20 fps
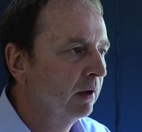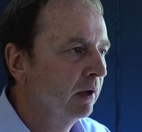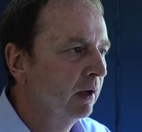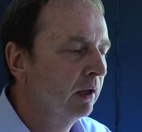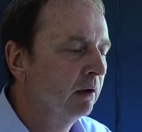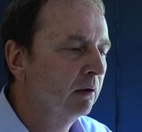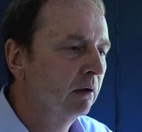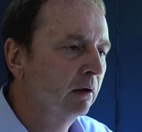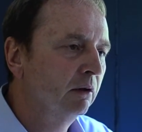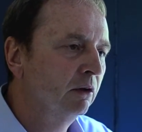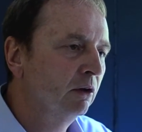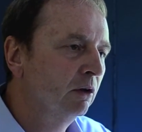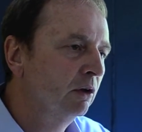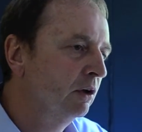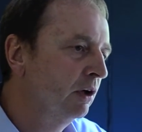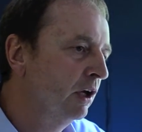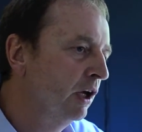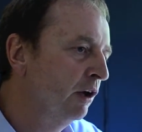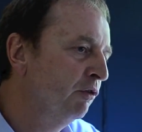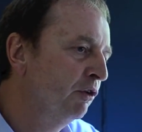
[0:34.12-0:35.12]
And
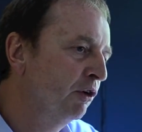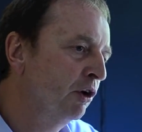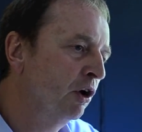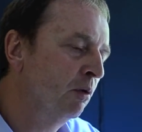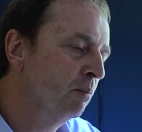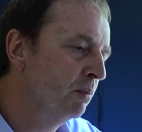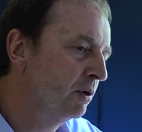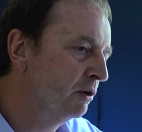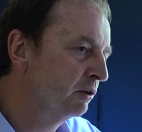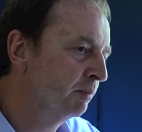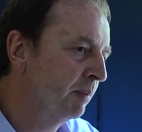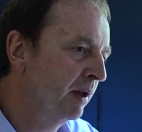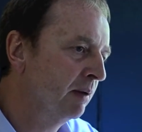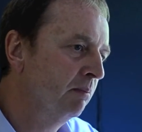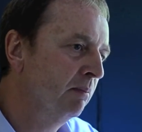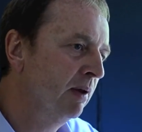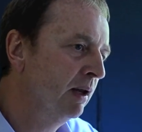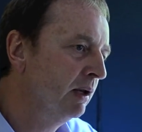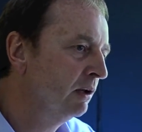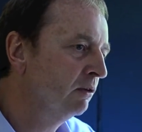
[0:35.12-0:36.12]
if a company
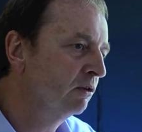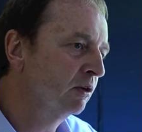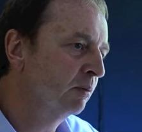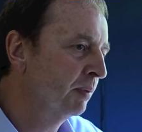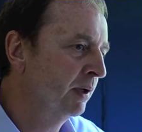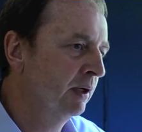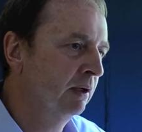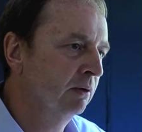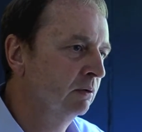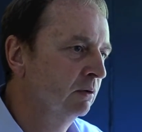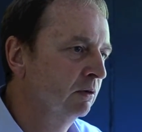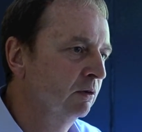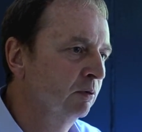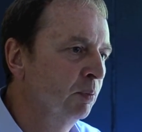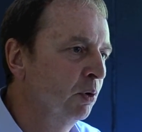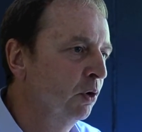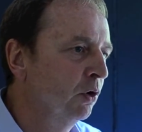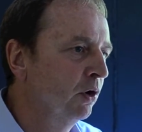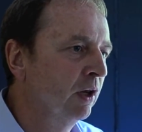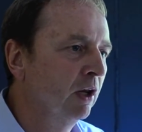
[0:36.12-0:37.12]
spent millions of pounds
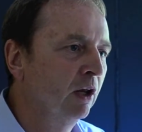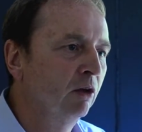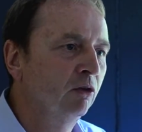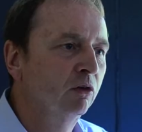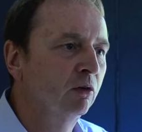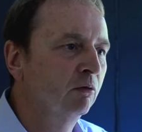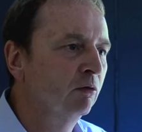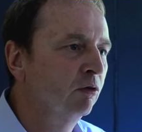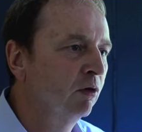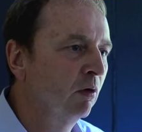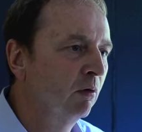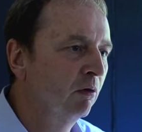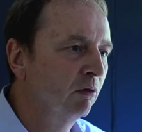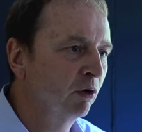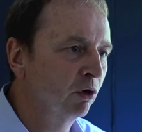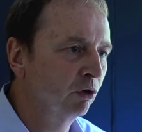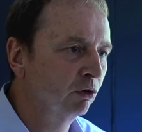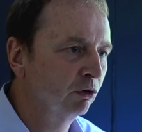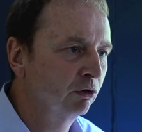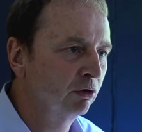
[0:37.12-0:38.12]
putting in some form
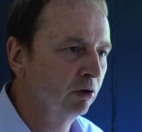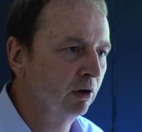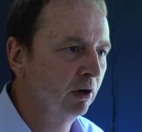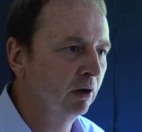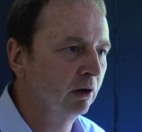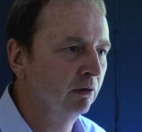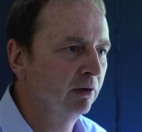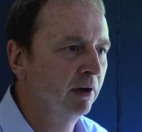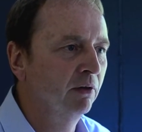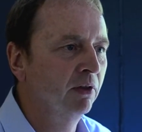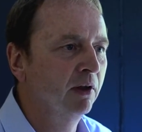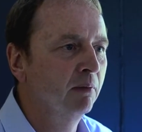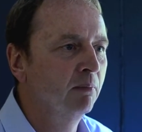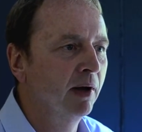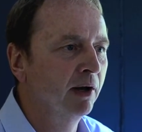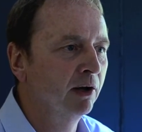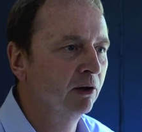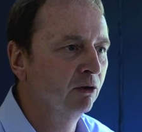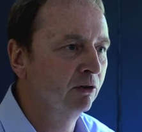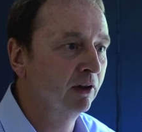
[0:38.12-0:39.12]
of control of how they
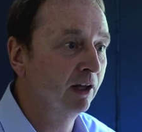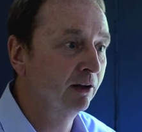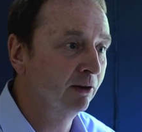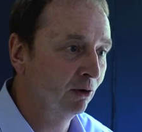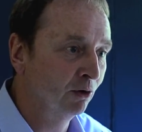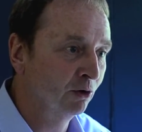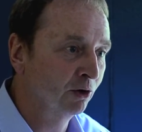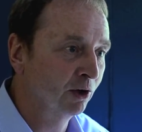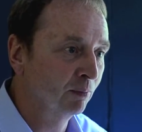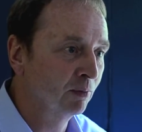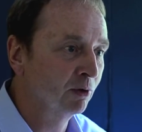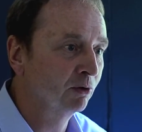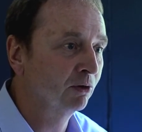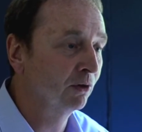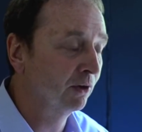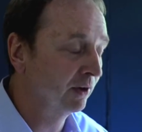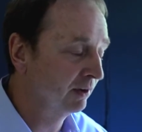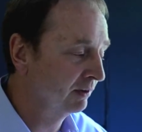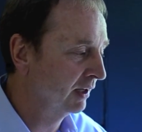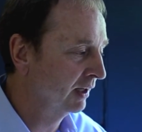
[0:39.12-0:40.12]
manage their documents
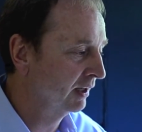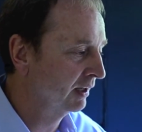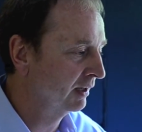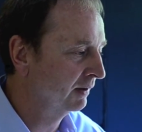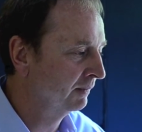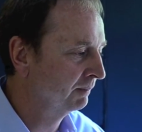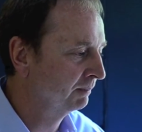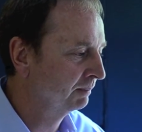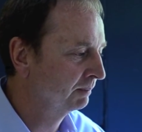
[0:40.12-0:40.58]
or their data,